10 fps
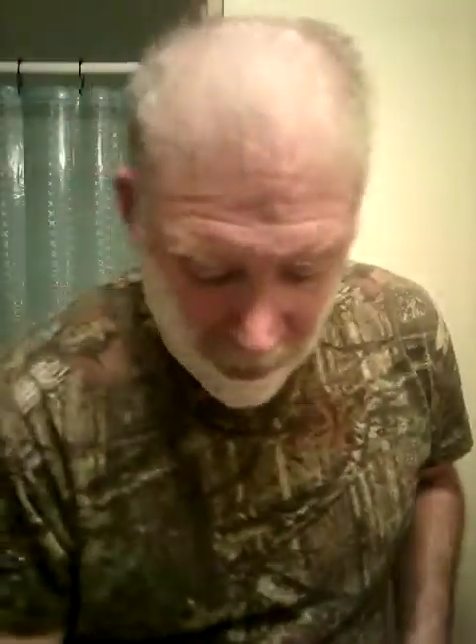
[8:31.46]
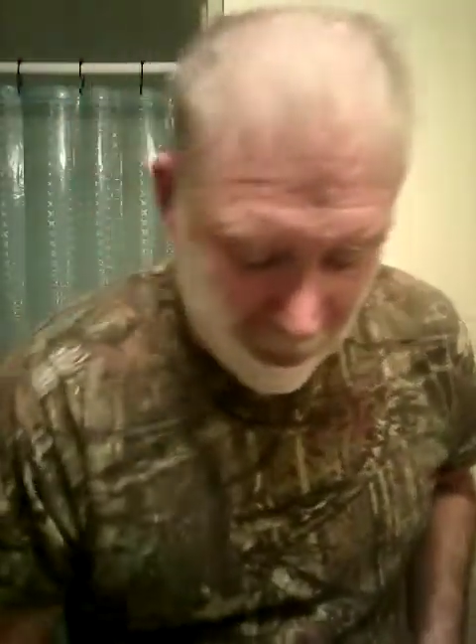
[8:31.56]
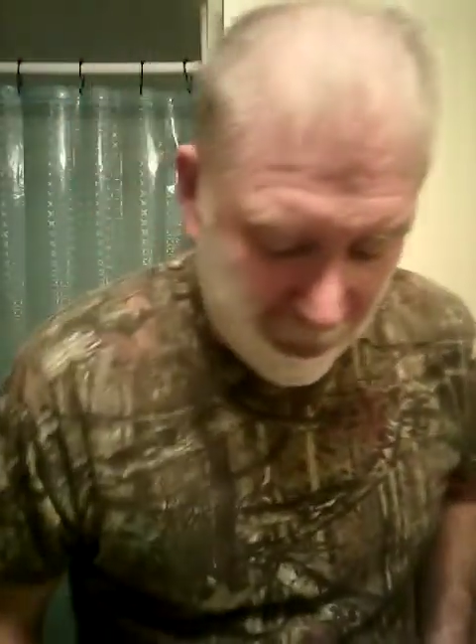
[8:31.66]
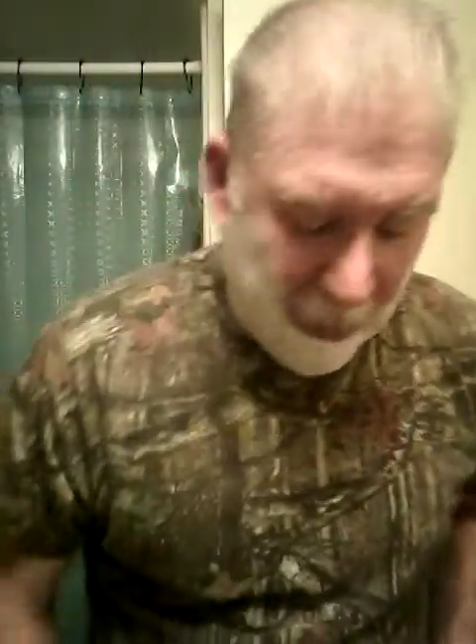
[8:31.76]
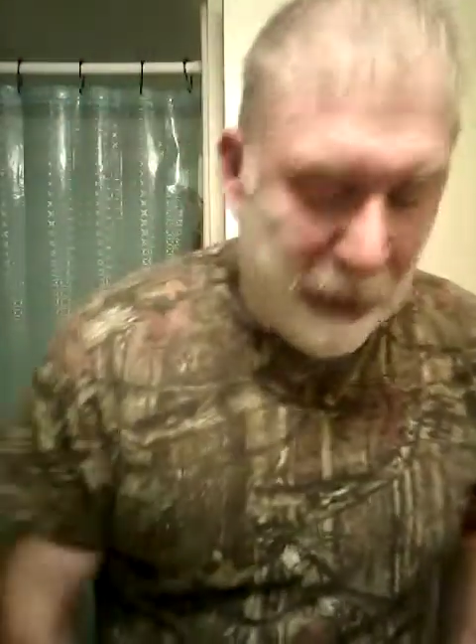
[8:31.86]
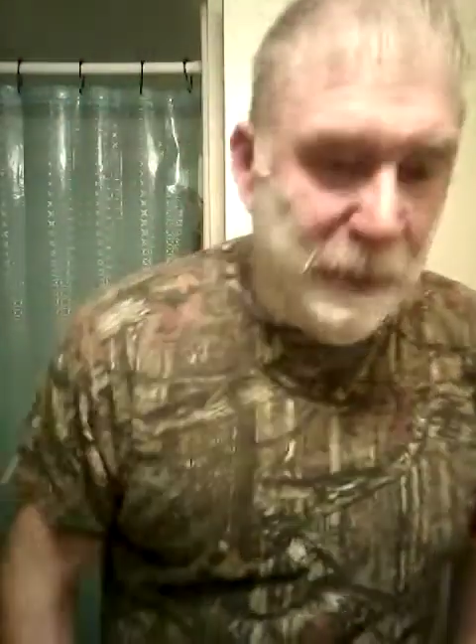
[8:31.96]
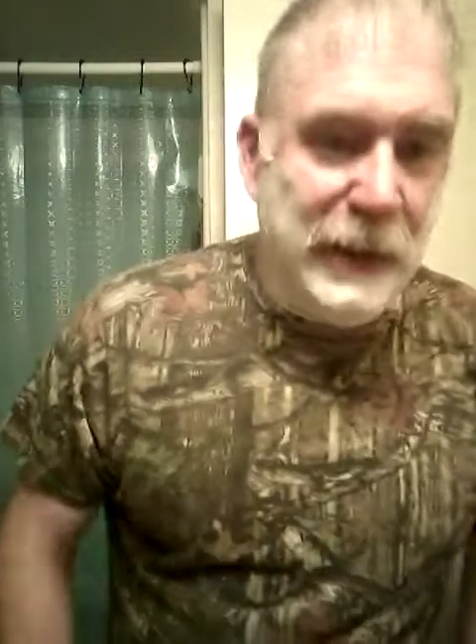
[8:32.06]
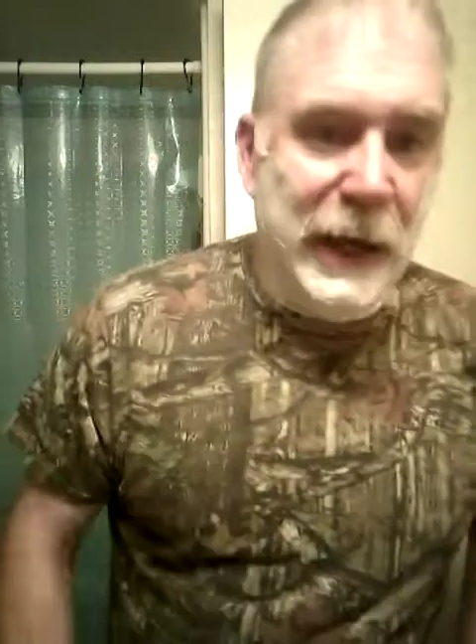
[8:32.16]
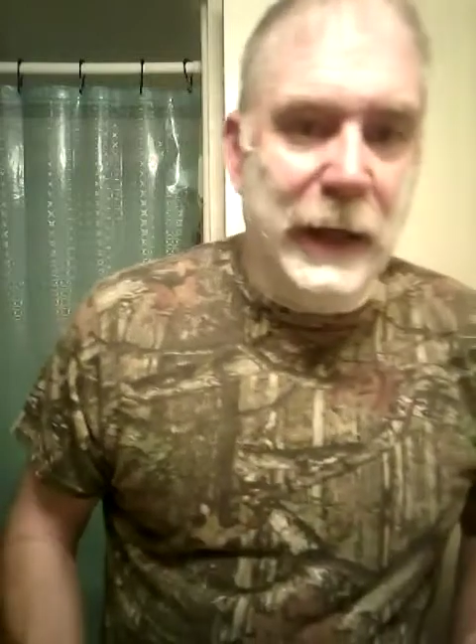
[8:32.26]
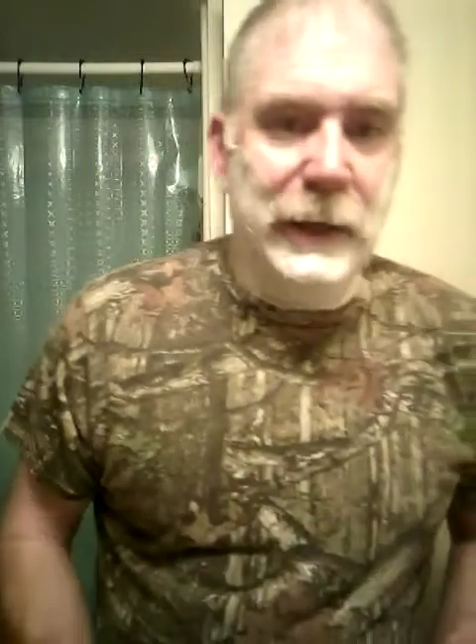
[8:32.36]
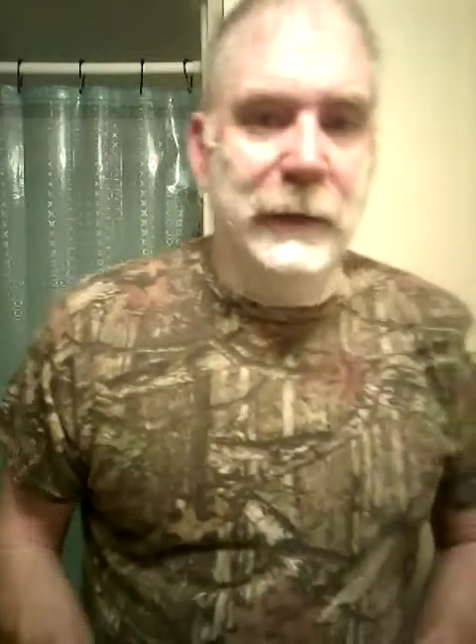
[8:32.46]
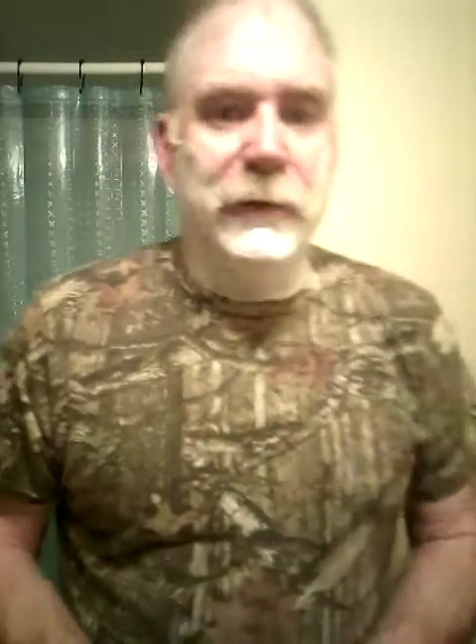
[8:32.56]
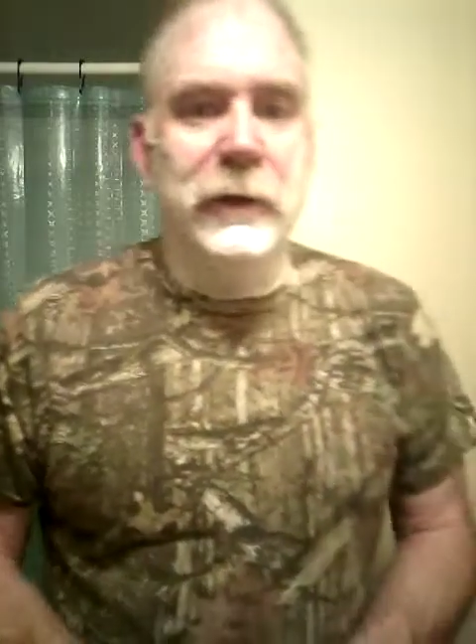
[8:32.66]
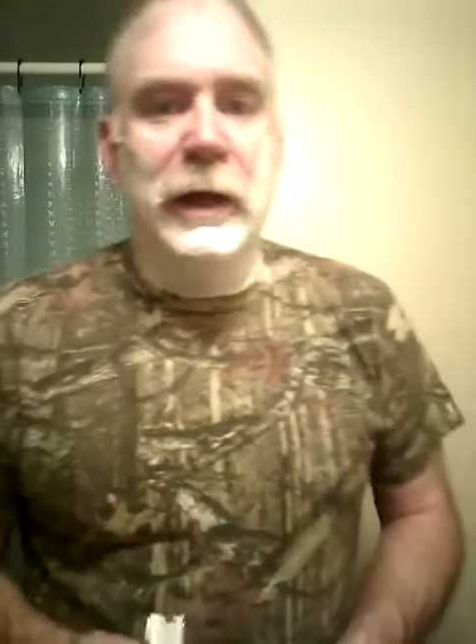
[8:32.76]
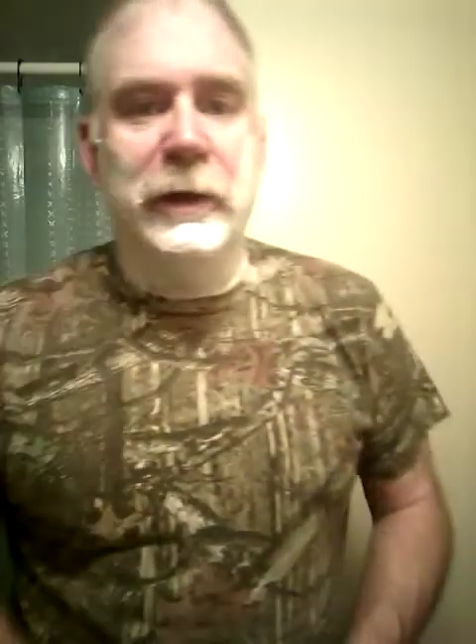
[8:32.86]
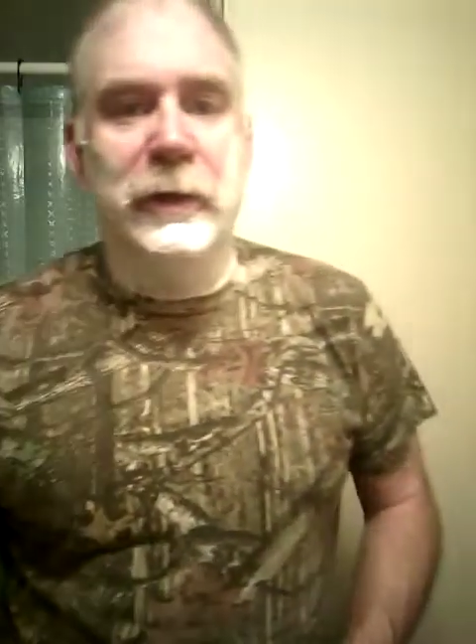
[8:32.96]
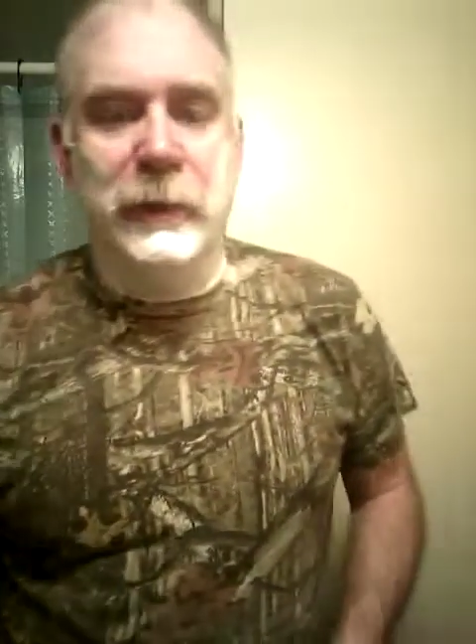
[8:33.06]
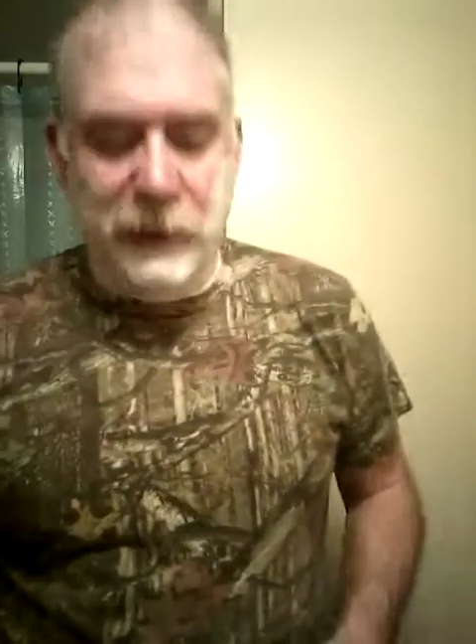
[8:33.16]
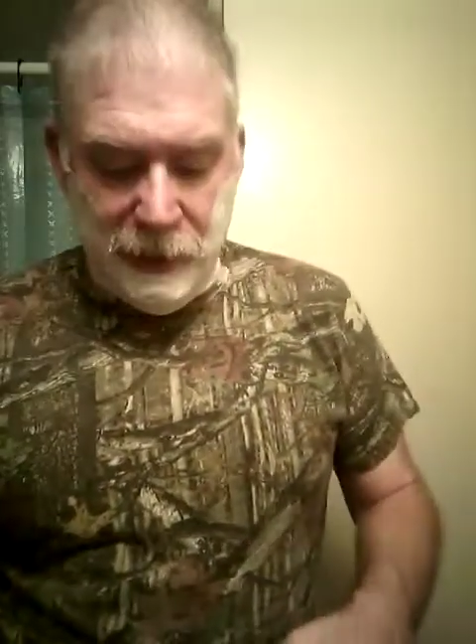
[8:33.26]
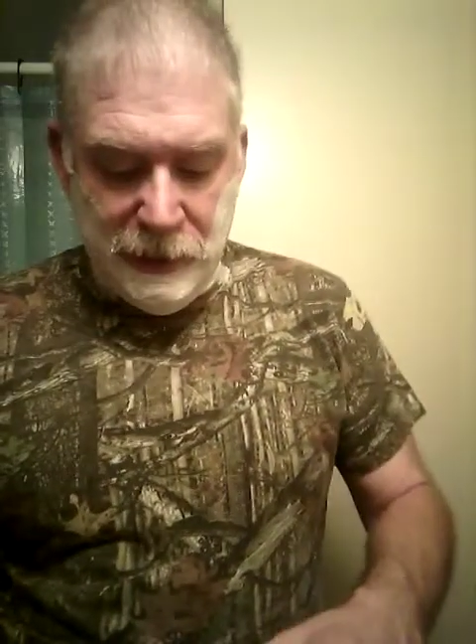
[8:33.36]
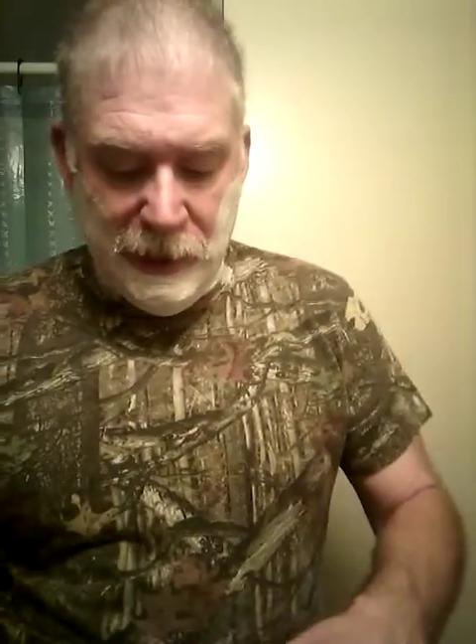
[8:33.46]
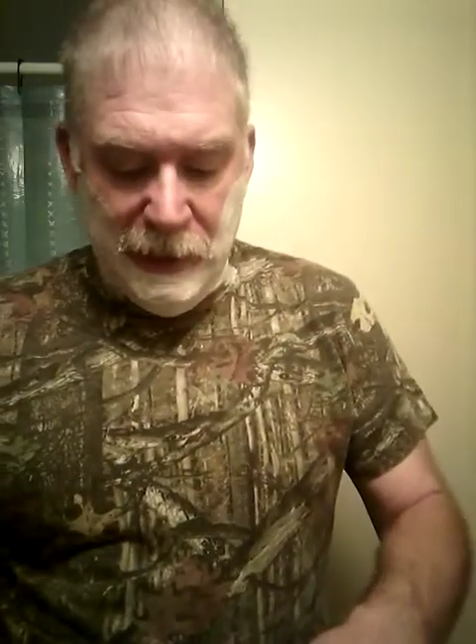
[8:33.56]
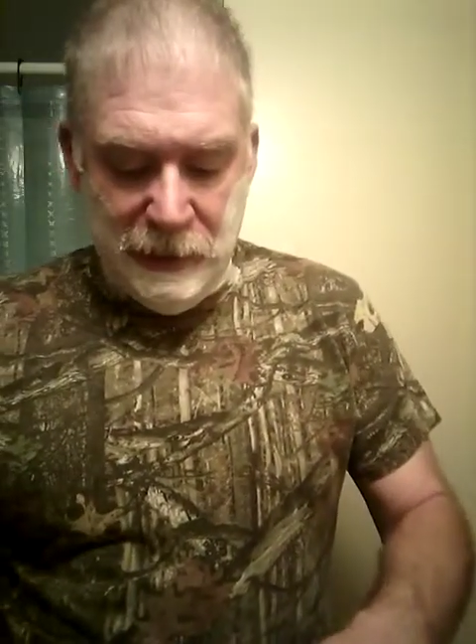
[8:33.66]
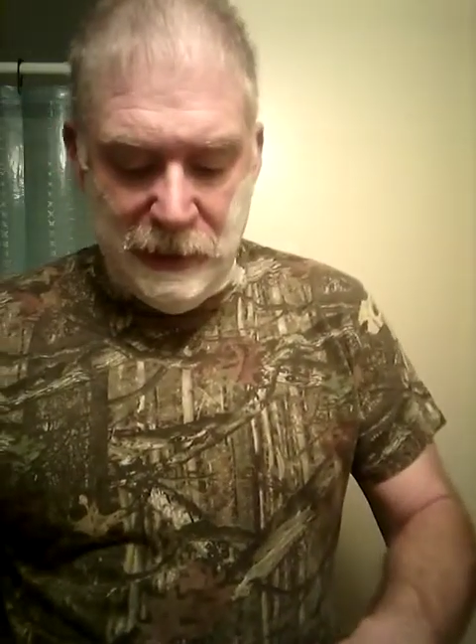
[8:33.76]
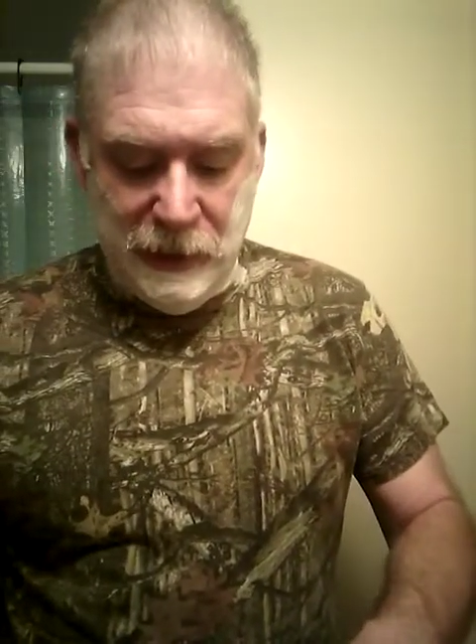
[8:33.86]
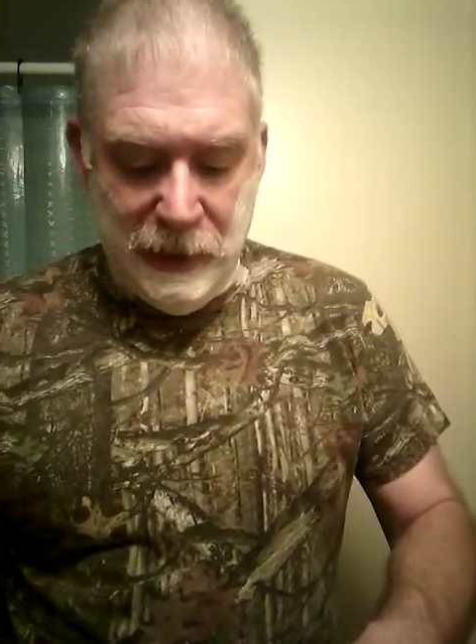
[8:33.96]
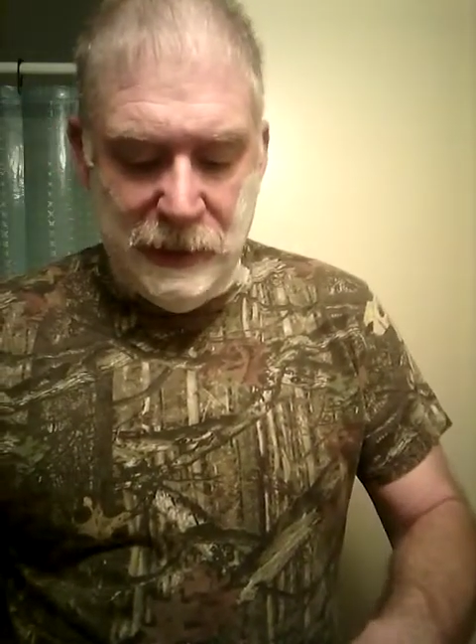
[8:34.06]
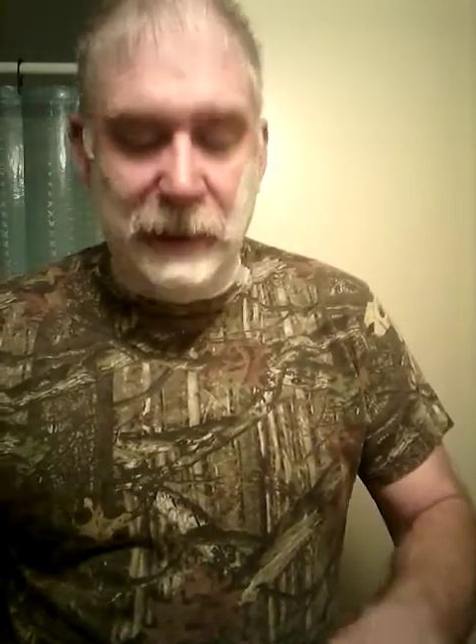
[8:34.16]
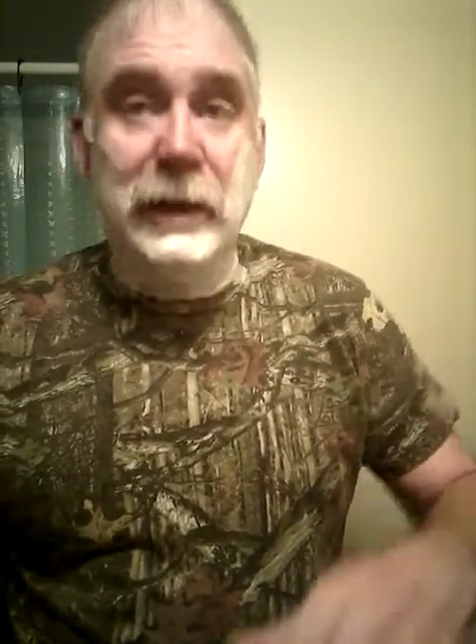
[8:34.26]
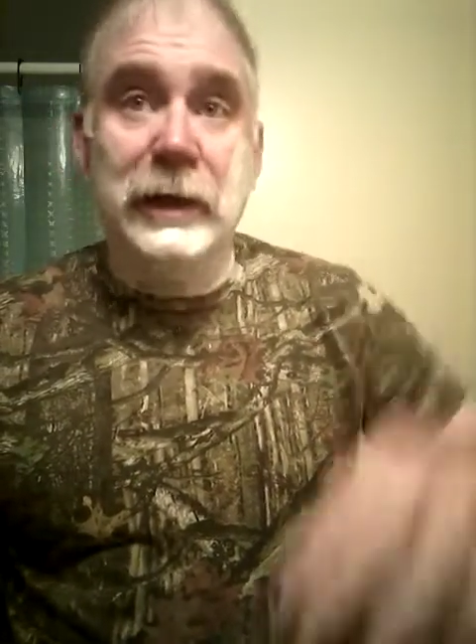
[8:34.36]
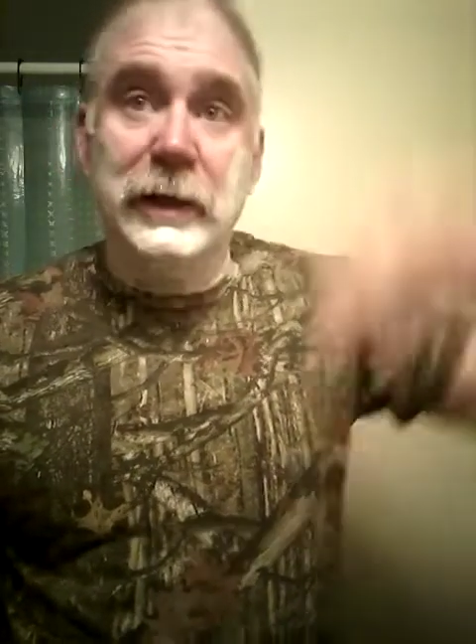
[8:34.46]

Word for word: And maybe that, if you're not doing good skin stretching,